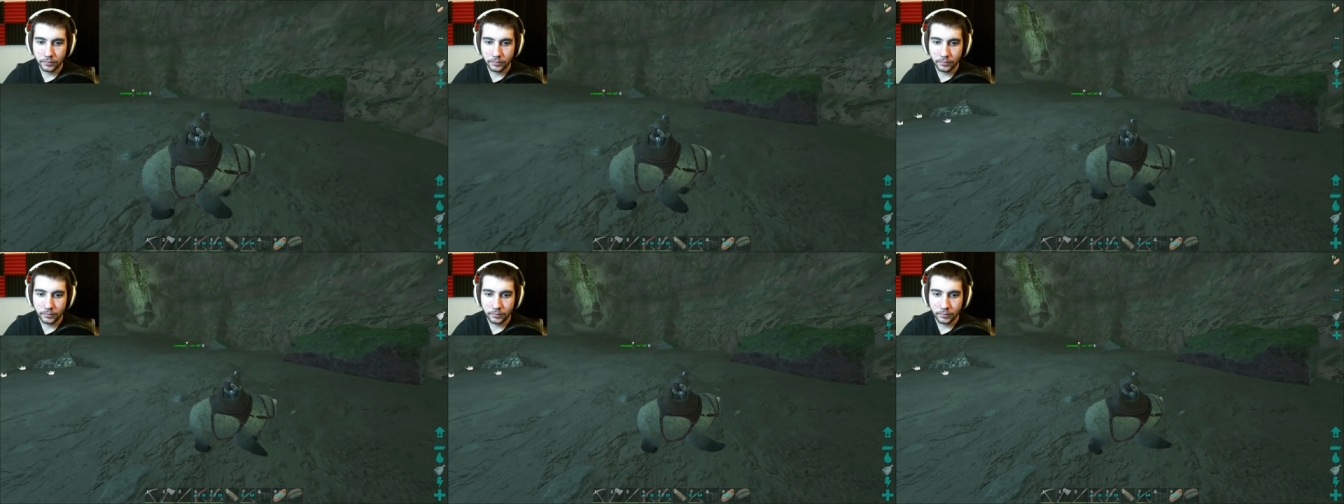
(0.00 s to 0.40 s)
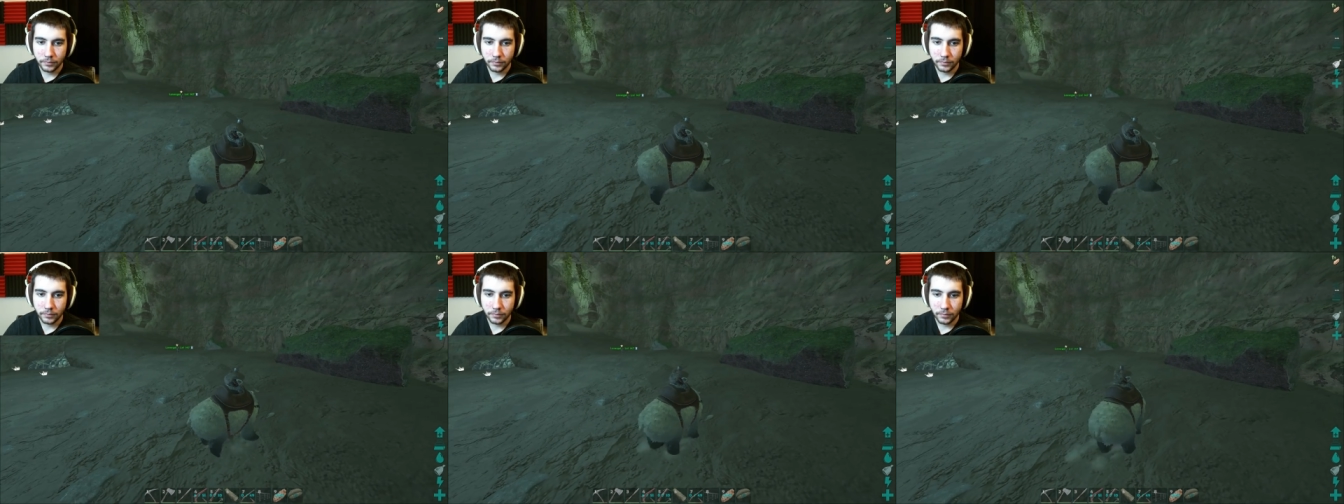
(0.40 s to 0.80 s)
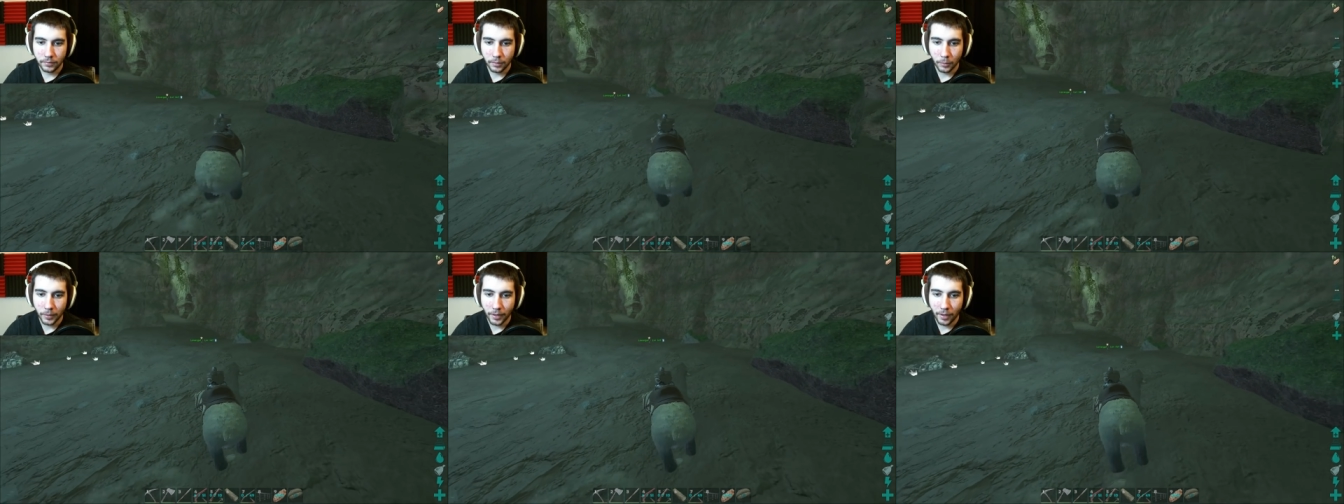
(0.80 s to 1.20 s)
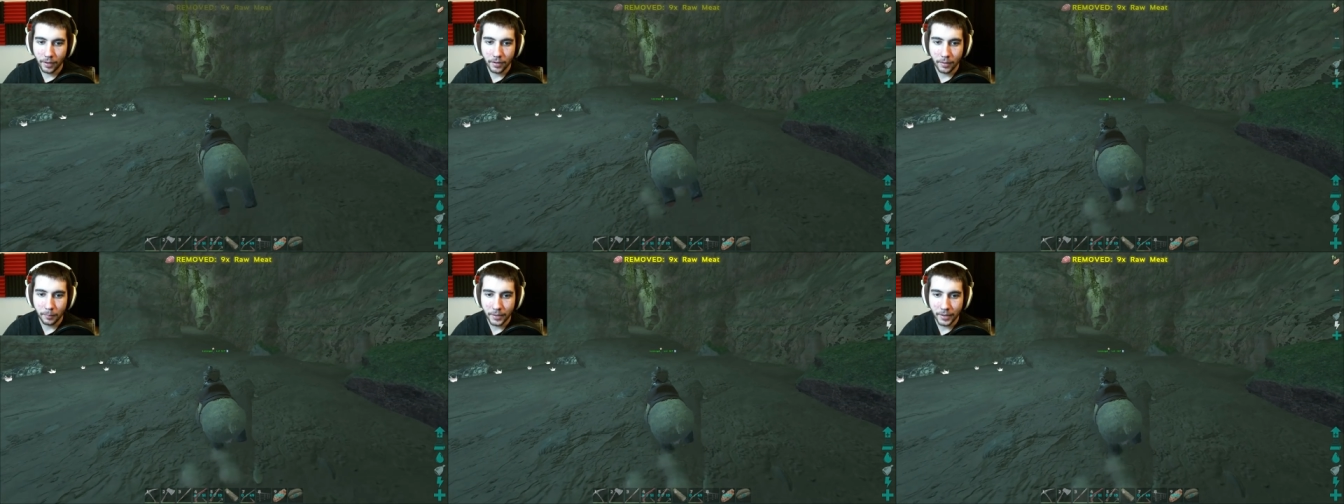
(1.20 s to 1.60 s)
Oh, you are. Okay,
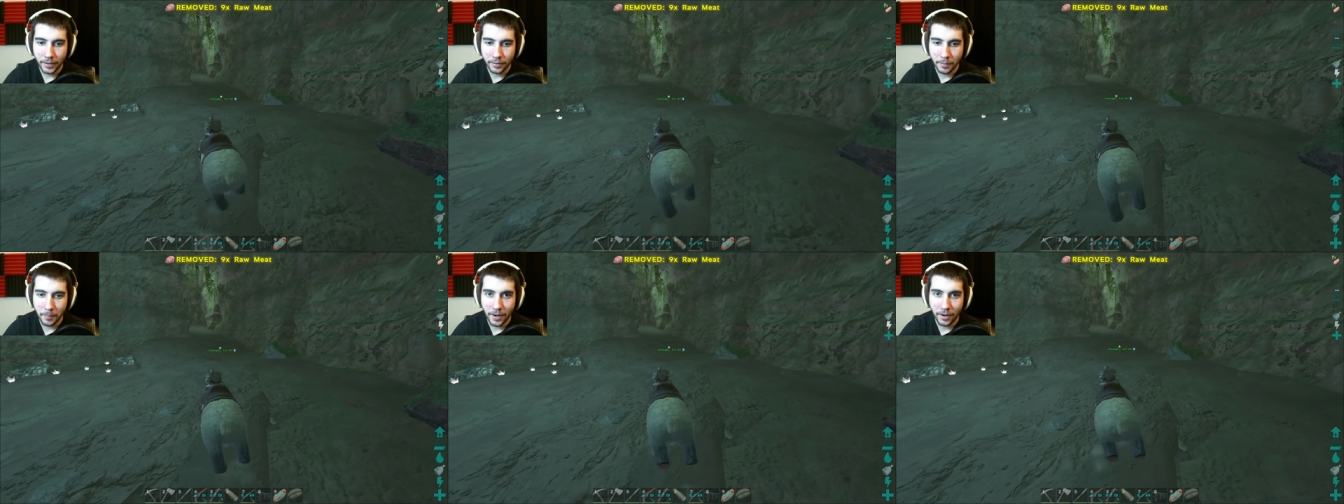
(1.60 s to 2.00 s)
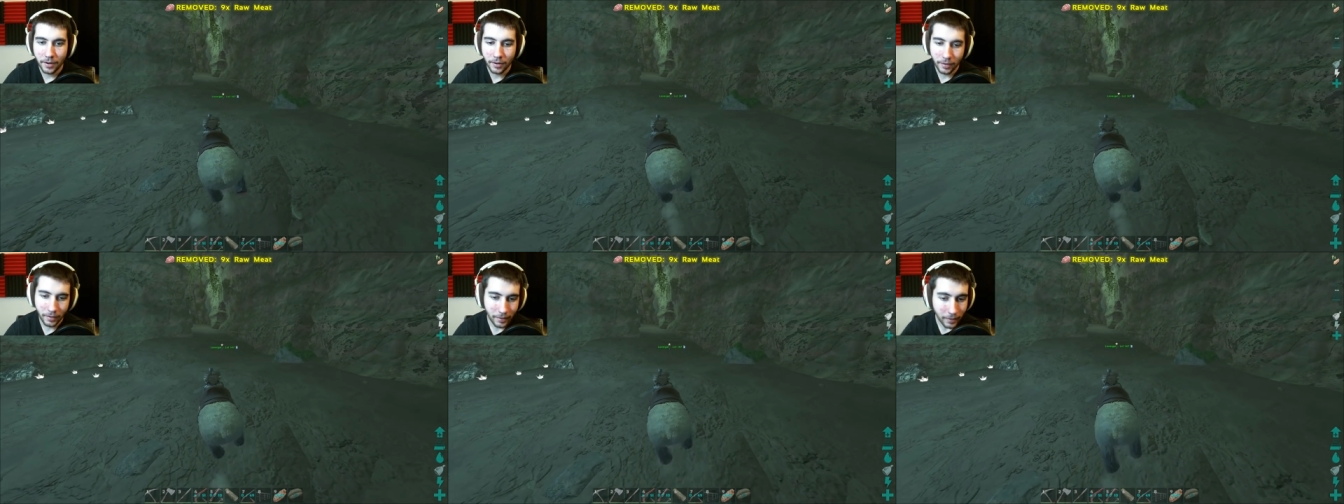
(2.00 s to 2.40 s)
I'm taking the bear.